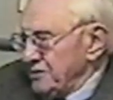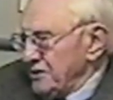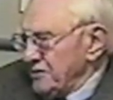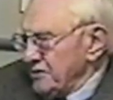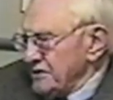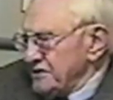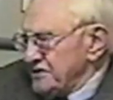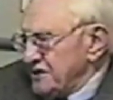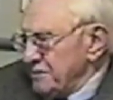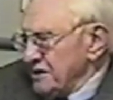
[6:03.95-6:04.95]
when we
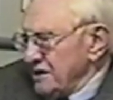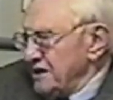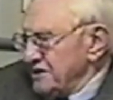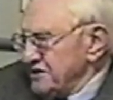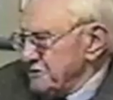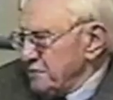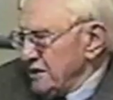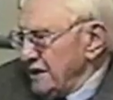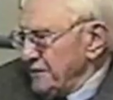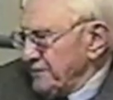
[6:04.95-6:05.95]
stimulated the
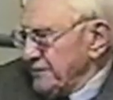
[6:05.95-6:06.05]
spleen,